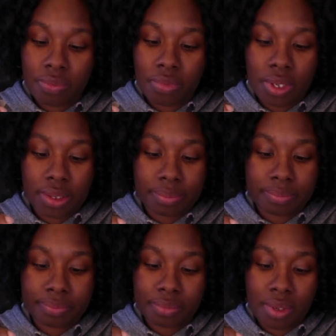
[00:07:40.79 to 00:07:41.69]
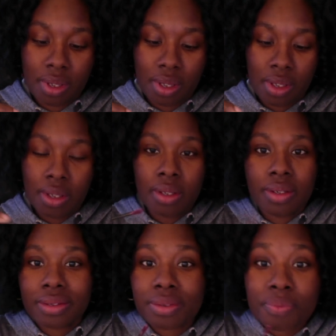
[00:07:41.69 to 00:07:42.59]

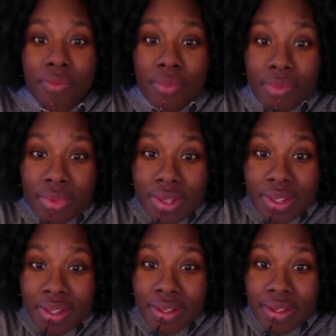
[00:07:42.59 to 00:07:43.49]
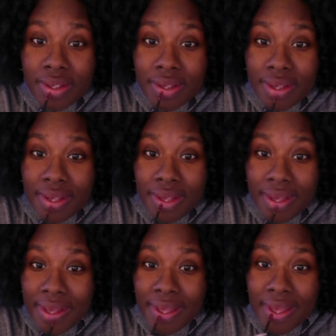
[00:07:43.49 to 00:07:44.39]

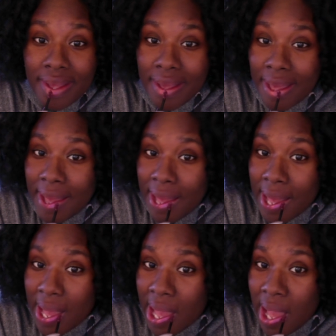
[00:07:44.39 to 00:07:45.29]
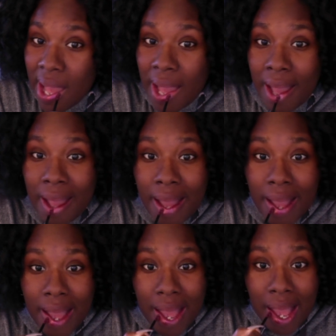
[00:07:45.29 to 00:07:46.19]

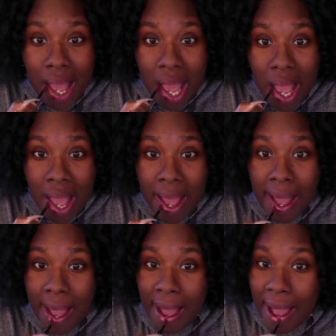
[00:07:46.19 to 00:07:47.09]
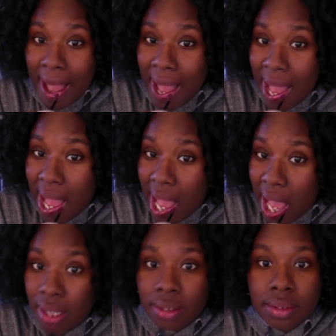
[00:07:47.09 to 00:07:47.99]

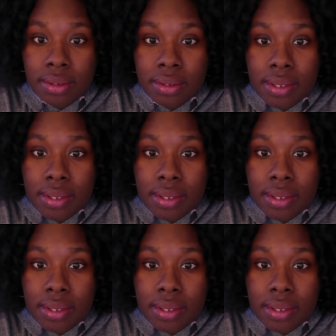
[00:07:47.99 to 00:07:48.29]
Nobody speaks.